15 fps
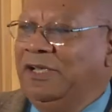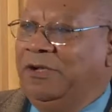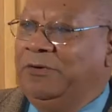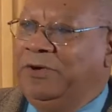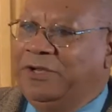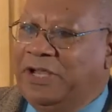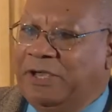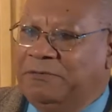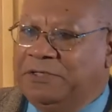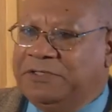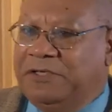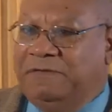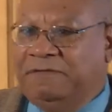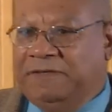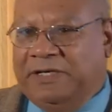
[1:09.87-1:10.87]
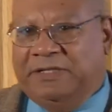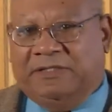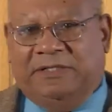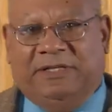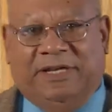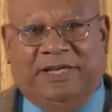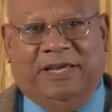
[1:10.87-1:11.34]
When I was
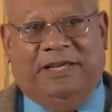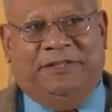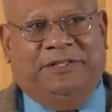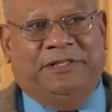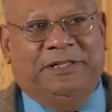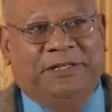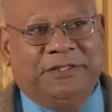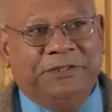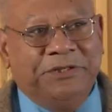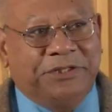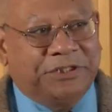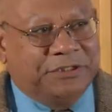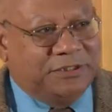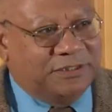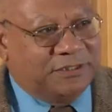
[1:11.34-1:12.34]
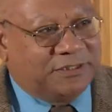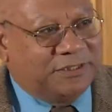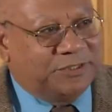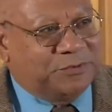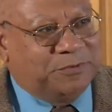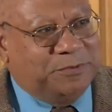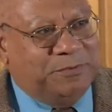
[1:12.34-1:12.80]
invited, I had the illusion that
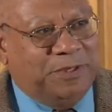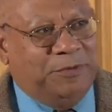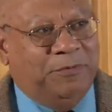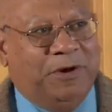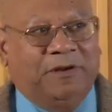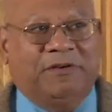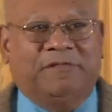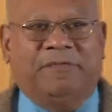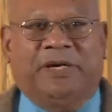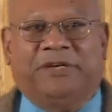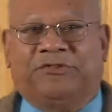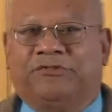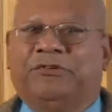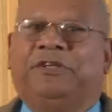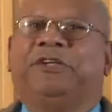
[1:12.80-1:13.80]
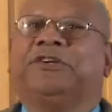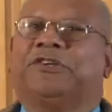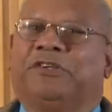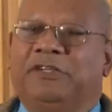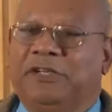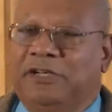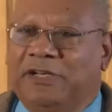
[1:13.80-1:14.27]
this would be one of my
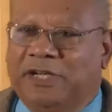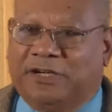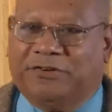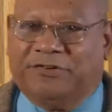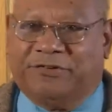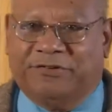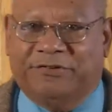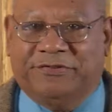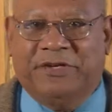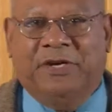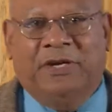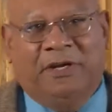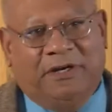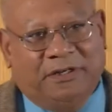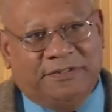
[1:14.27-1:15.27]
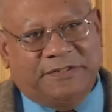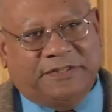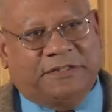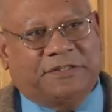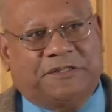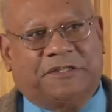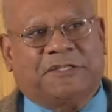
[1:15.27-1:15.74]
traditional lectures on
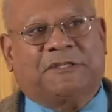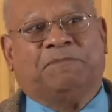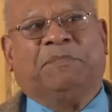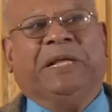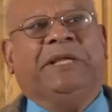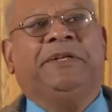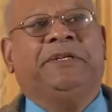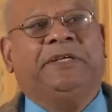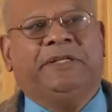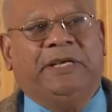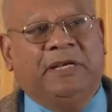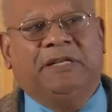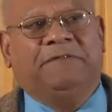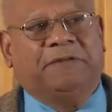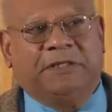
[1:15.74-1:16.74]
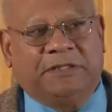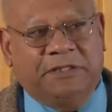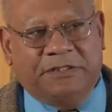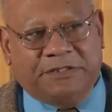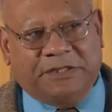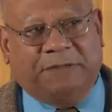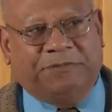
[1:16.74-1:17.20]
such a splendid,
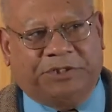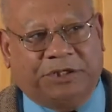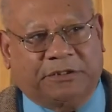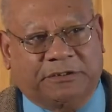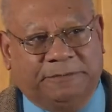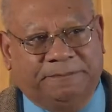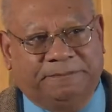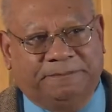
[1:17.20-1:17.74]
elevating subject.